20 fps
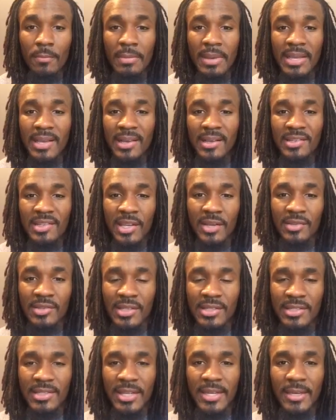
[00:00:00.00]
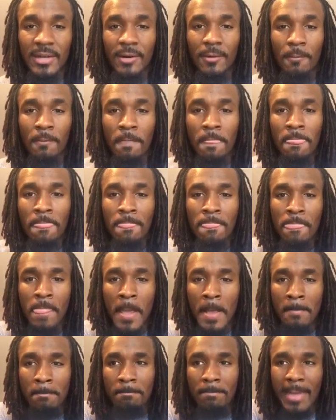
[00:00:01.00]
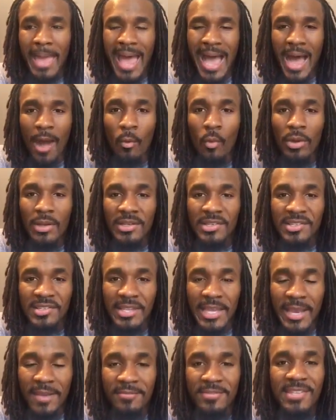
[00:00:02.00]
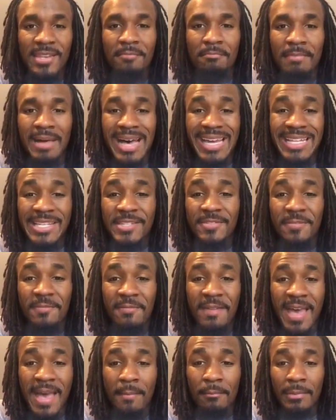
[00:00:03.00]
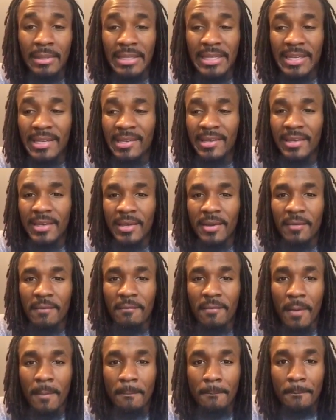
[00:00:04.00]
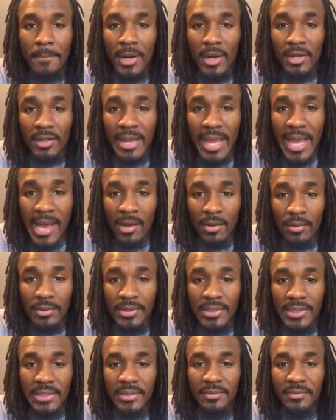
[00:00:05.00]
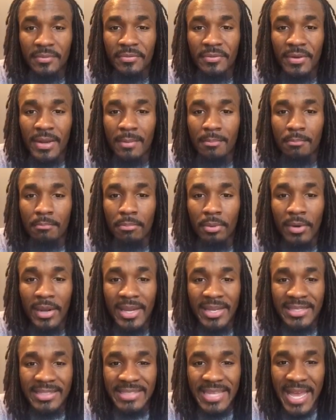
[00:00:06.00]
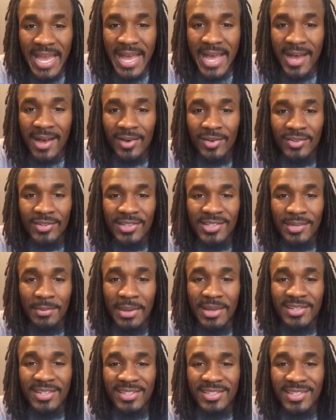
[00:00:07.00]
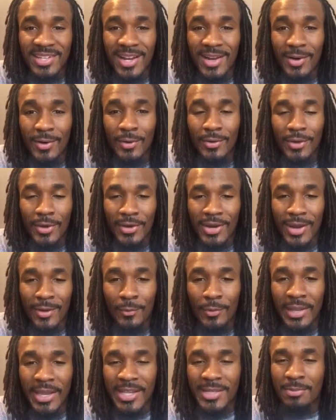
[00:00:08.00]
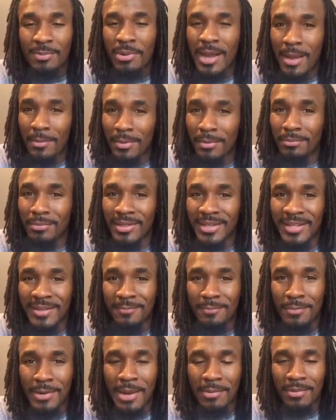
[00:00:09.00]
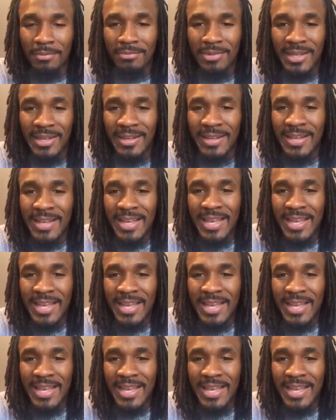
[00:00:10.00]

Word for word: because here's the deal. I want to save somebody's family from burnout, from breakdown. Somebody just said, I hold on our wigs. Probably, probably.